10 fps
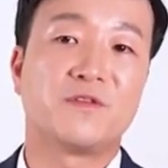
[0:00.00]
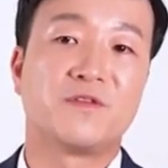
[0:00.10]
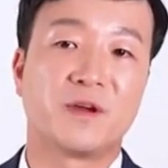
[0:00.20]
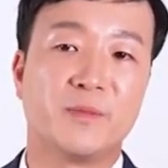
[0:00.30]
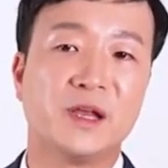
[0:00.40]

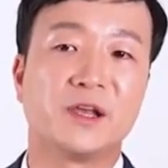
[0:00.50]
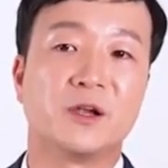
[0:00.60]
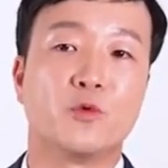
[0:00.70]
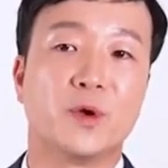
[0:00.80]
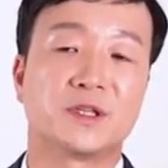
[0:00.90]

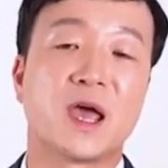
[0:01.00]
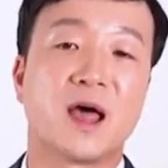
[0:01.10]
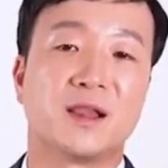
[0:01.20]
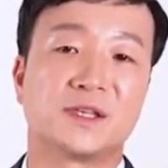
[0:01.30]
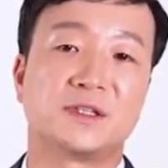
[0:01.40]
familiar with
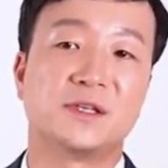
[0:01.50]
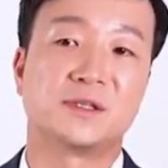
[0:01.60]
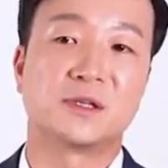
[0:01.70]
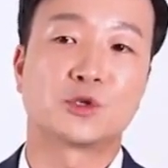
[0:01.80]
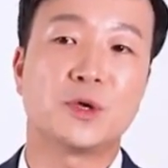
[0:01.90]

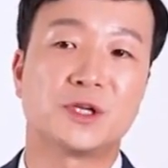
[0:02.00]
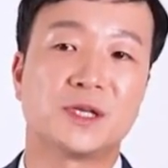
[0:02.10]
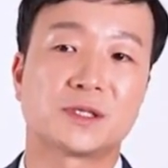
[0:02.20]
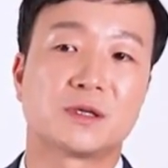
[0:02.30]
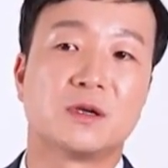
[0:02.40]
LSDC
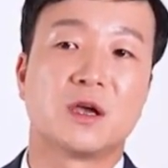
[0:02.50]
switches,